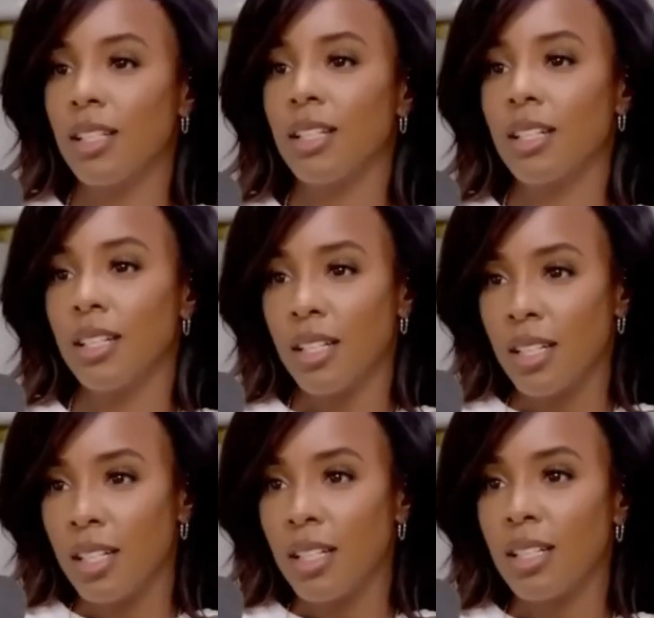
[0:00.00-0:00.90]
powerful
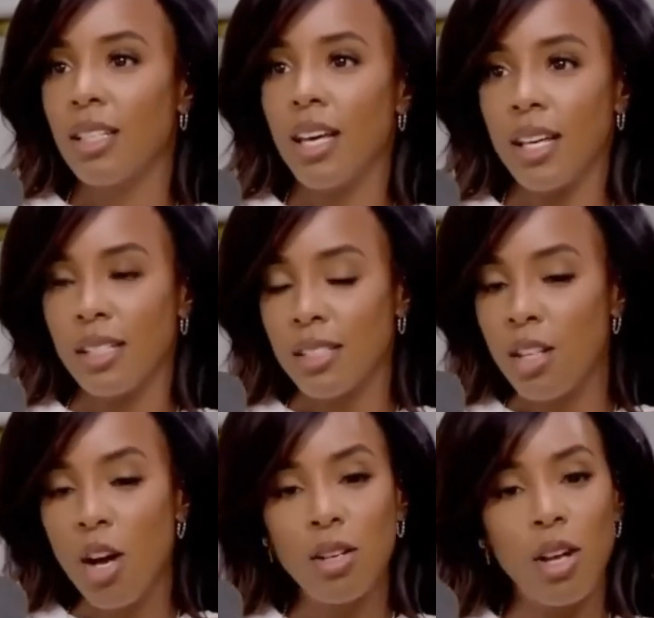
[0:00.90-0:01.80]
anthems would take
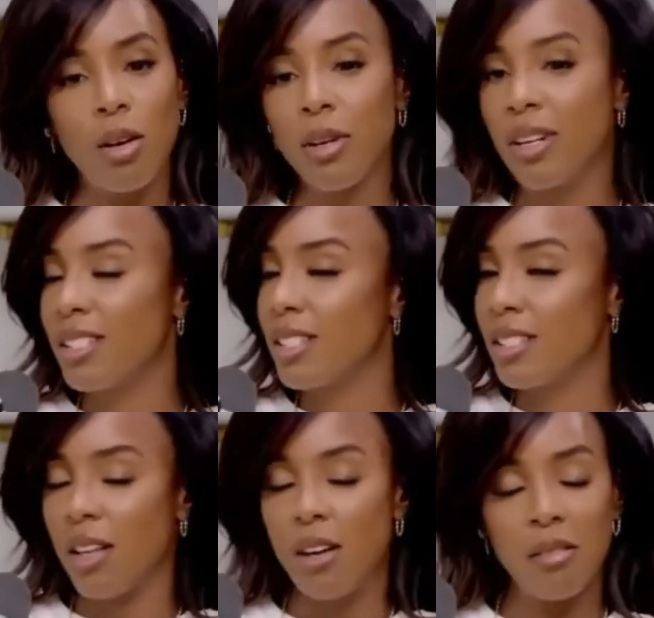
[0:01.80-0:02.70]
the world by
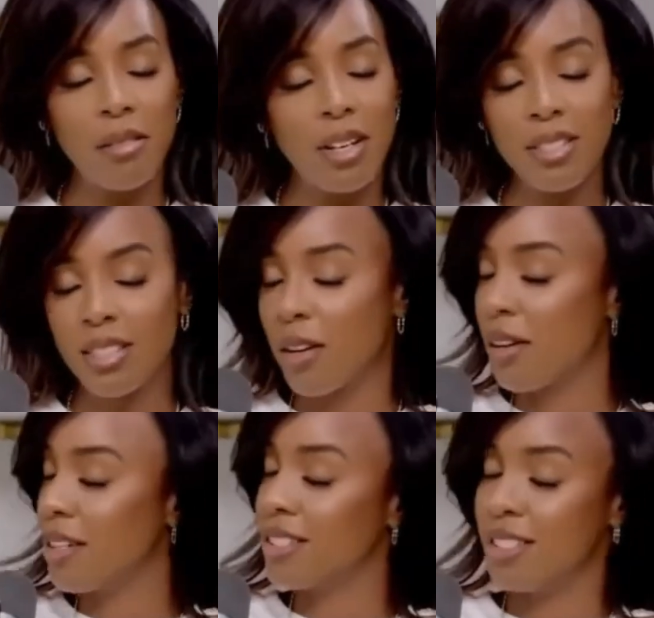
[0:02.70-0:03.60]
storm.
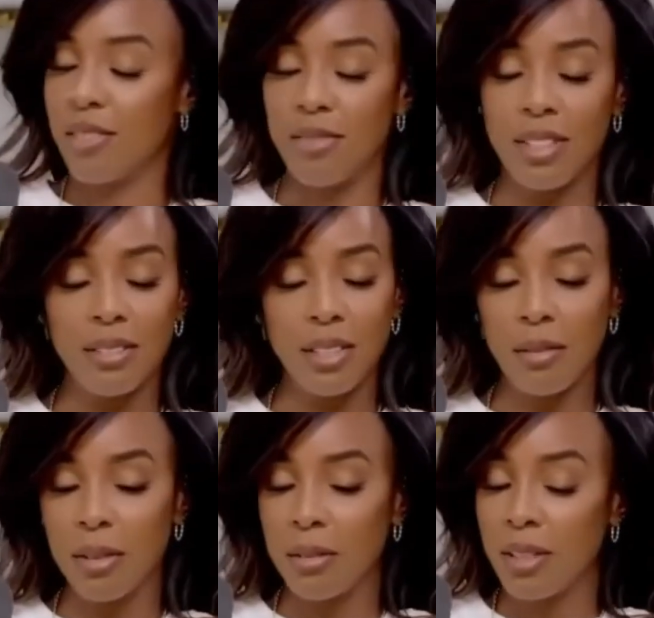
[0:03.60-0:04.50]
As they
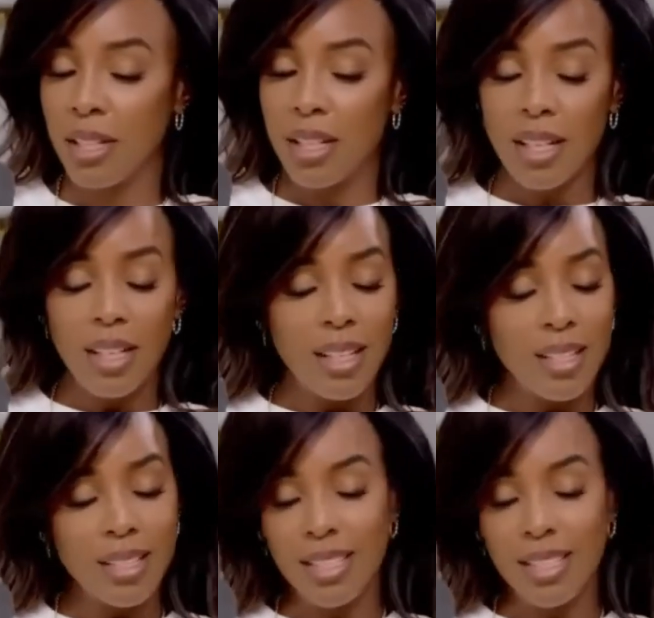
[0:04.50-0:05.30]
skyrocketed to fame,